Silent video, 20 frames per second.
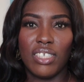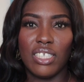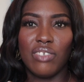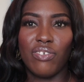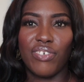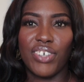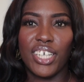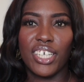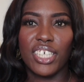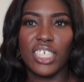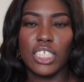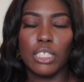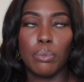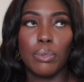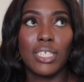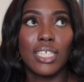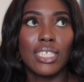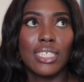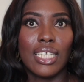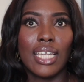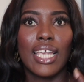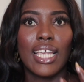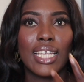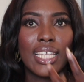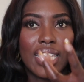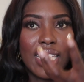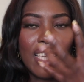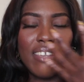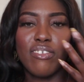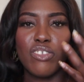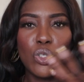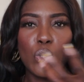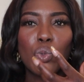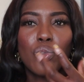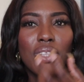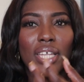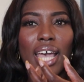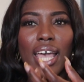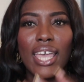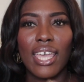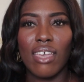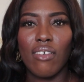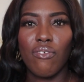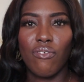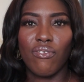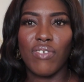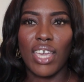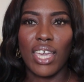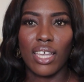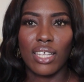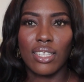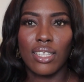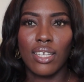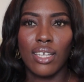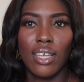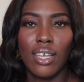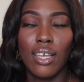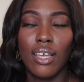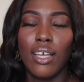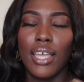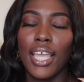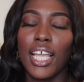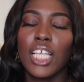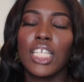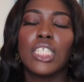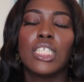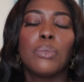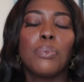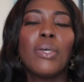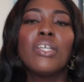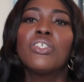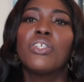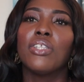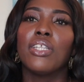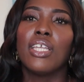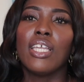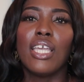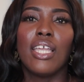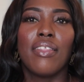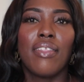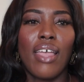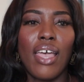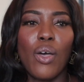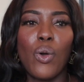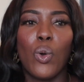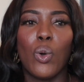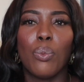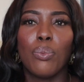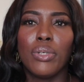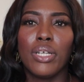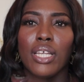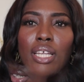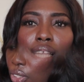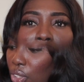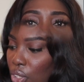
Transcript: this fragrance because it gives you that effect, especially in that opening.